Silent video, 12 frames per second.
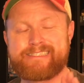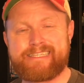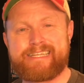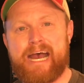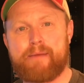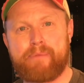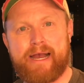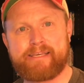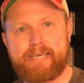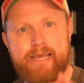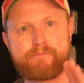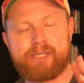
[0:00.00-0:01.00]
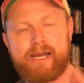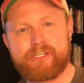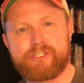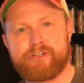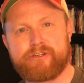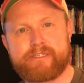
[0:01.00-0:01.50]
to not buy games
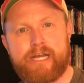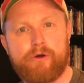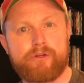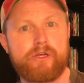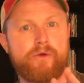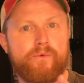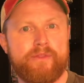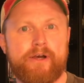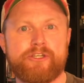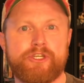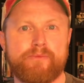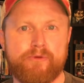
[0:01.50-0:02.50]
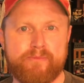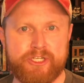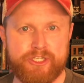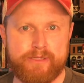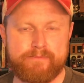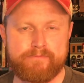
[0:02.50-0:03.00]
onto your account without your
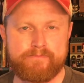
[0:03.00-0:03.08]
permission.